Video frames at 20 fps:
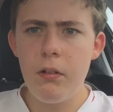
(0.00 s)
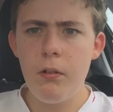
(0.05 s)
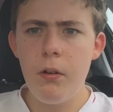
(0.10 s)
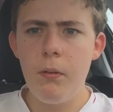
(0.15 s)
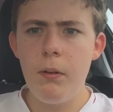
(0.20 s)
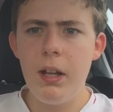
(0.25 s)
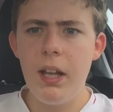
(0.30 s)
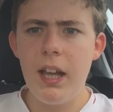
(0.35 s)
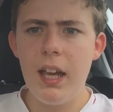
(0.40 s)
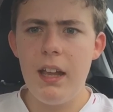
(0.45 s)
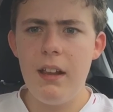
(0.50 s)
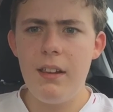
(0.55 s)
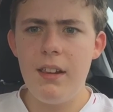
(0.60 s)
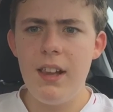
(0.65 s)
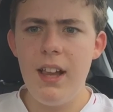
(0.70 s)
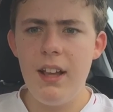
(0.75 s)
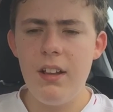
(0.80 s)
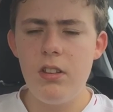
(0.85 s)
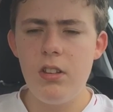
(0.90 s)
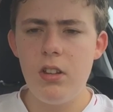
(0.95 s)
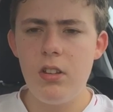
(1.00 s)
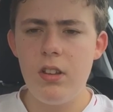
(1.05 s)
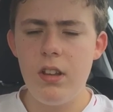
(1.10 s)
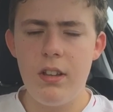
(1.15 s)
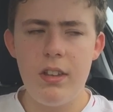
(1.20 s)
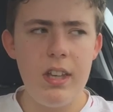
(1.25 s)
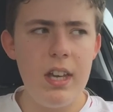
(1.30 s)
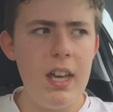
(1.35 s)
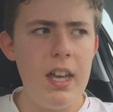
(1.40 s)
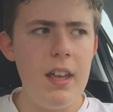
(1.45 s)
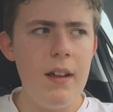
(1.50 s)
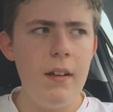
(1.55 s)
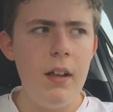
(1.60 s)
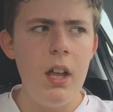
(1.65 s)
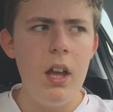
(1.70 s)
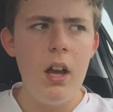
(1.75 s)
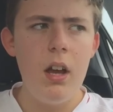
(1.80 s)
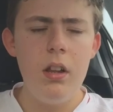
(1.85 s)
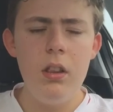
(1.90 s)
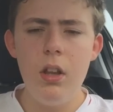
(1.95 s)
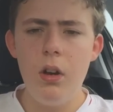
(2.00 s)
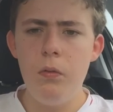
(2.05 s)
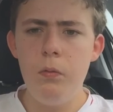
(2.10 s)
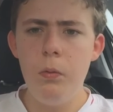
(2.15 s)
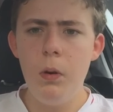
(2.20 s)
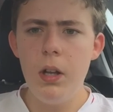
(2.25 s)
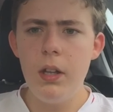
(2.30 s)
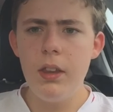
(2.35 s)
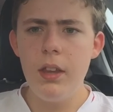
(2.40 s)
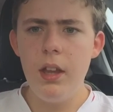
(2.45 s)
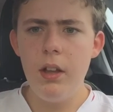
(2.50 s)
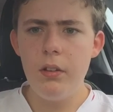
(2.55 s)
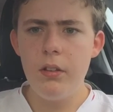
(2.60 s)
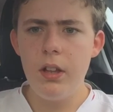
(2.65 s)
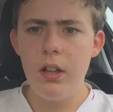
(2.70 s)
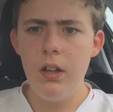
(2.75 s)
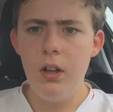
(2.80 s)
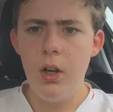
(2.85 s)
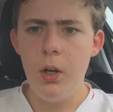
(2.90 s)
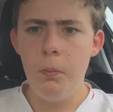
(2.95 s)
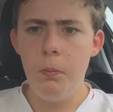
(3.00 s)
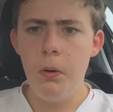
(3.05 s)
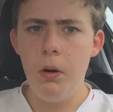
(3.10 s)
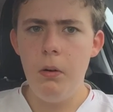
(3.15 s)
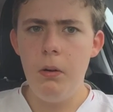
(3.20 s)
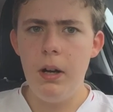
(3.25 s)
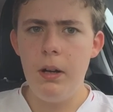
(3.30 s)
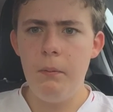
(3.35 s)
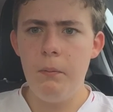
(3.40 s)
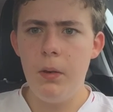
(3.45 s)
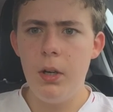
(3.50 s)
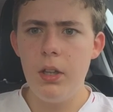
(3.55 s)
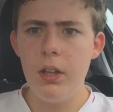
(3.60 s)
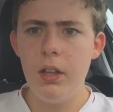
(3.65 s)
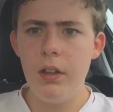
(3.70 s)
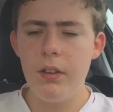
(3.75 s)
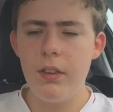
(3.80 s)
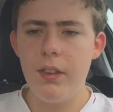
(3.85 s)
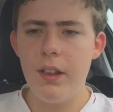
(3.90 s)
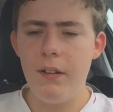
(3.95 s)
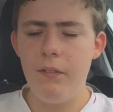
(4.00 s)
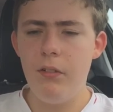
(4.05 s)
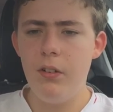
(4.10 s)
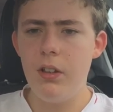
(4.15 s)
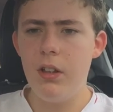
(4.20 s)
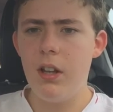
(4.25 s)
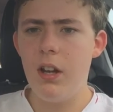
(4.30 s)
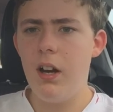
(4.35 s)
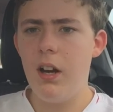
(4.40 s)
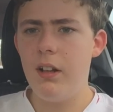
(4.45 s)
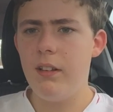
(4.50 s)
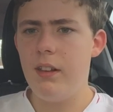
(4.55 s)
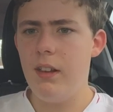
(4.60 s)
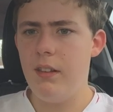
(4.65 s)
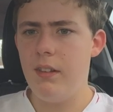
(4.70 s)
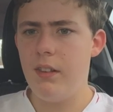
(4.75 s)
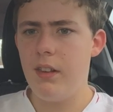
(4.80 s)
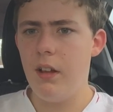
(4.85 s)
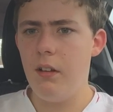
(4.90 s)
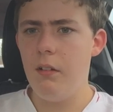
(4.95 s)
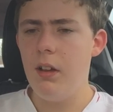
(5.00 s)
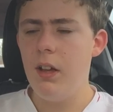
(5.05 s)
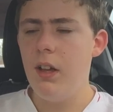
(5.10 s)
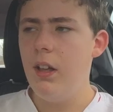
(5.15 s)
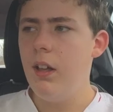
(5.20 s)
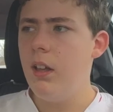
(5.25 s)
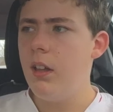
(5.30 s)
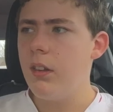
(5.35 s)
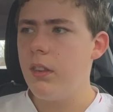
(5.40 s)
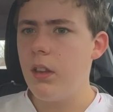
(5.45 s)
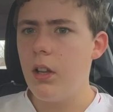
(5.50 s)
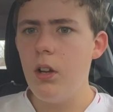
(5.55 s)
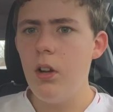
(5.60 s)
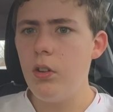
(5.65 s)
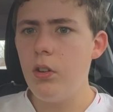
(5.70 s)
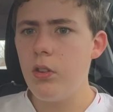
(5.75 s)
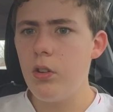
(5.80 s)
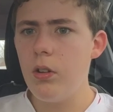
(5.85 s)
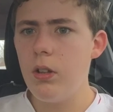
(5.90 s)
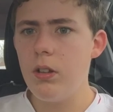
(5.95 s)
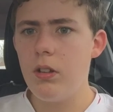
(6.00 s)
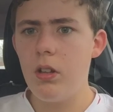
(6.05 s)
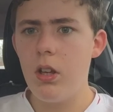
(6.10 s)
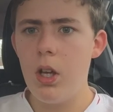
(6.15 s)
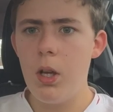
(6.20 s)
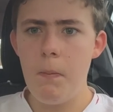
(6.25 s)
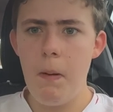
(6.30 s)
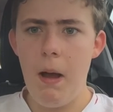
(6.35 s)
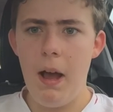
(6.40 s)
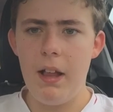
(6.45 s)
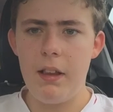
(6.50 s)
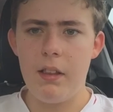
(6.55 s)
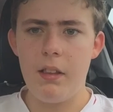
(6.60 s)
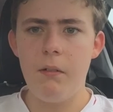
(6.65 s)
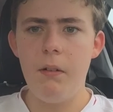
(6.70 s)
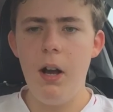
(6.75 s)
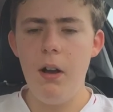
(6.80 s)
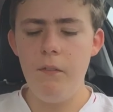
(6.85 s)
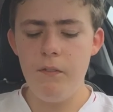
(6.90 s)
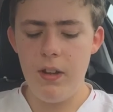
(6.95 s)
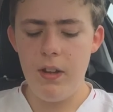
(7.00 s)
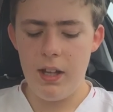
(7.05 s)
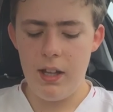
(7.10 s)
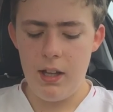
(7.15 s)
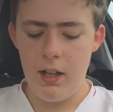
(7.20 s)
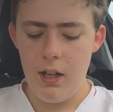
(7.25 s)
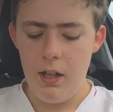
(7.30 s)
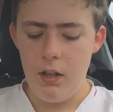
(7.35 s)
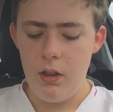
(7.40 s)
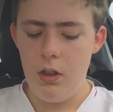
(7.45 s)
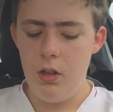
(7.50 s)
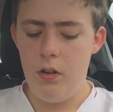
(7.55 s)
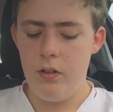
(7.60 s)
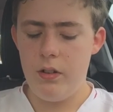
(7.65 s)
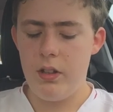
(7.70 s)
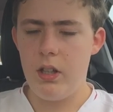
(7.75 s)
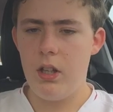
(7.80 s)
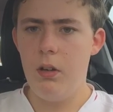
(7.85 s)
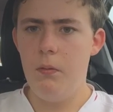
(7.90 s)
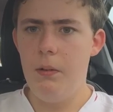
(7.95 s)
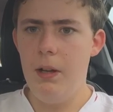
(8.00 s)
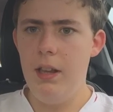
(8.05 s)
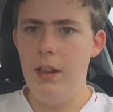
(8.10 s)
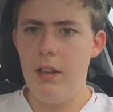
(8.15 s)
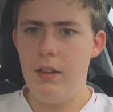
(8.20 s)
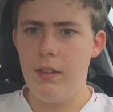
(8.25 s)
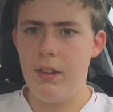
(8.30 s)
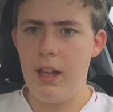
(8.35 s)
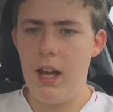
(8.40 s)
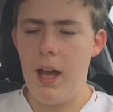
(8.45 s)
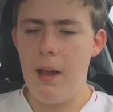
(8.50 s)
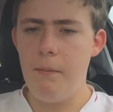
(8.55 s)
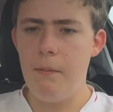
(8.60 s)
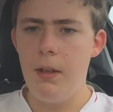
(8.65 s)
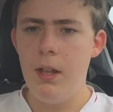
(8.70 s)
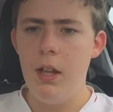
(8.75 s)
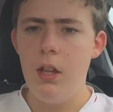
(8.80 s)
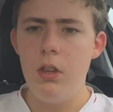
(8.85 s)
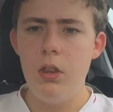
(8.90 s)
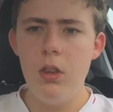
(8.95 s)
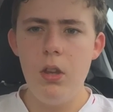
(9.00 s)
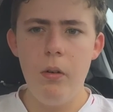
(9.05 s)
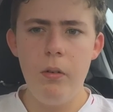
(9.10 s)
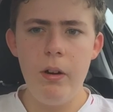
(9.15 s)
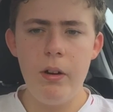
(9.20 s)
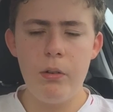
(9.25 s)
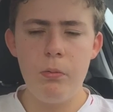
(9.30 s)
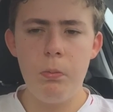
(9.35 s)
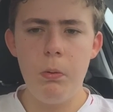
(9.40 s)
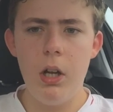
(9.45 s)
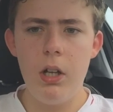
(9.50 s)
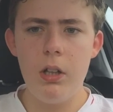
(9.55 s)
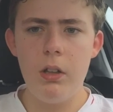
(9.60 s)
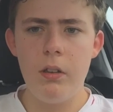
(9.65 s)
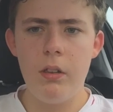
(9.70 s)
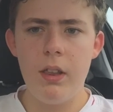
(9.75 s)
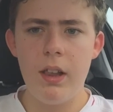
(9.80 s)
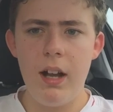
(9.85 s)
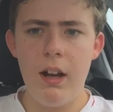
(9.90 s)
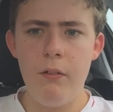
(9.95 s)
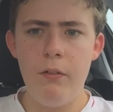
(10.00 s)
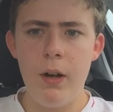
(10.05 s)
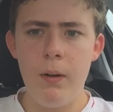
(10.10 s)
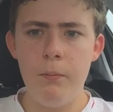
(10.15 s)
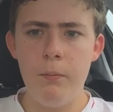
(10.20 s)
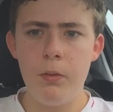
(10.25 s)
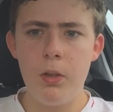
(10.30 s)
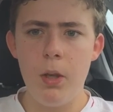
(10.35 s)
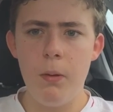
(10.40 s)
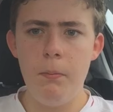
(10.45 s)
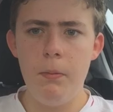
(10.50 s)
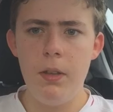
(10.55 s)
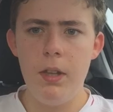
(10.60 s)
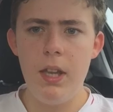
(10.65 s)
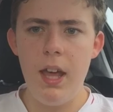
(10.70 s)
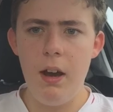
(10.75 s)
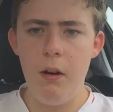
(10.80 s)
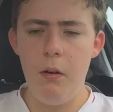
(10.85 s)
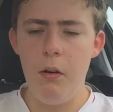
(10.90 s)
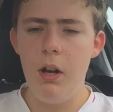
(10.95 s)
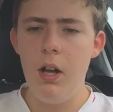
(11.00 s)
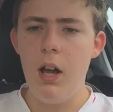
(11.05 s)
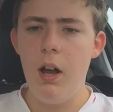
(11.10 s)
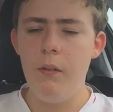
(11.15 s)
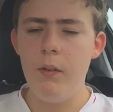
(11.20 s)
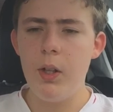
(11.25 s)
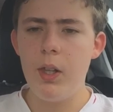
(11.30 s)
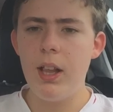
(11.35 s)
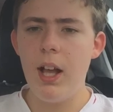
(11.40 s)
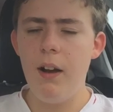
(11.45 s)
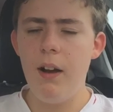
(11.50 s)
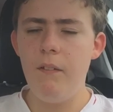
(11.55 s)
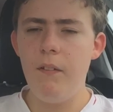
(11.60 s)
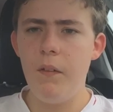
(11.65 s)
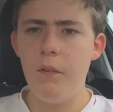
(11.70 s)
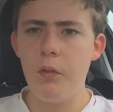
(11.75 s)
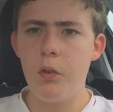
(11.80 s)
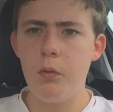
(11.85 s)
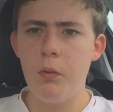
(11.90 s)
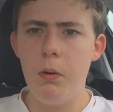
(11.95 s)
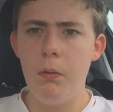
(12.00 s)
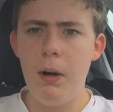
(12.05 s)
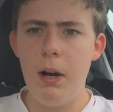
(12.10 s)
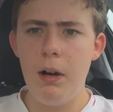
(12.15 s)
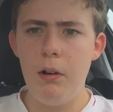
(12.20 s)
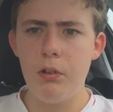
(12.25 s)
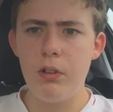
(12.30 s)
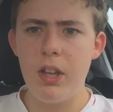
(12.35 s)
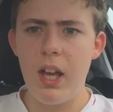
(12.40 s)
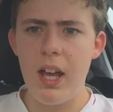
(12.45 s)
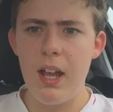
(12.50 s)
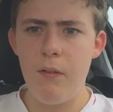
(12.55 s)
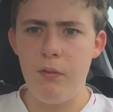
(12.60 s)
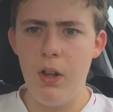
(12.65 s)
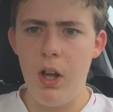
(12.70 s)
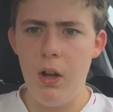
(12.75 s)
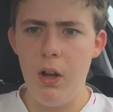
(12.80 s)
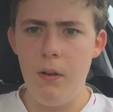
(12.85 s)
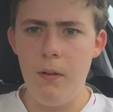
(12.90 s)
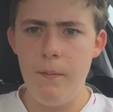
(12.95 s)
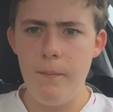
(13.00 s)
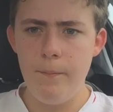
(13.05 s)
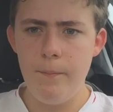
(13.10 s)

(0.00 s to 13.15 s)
to a win against Leicester City, lost 1-0 to Liverpool and 1-0 to Sheffield United. So they're not doing too bad. So I think Norwich are going to win this game. Norwich 1, Southampton 0. I think Southampton were well safe though.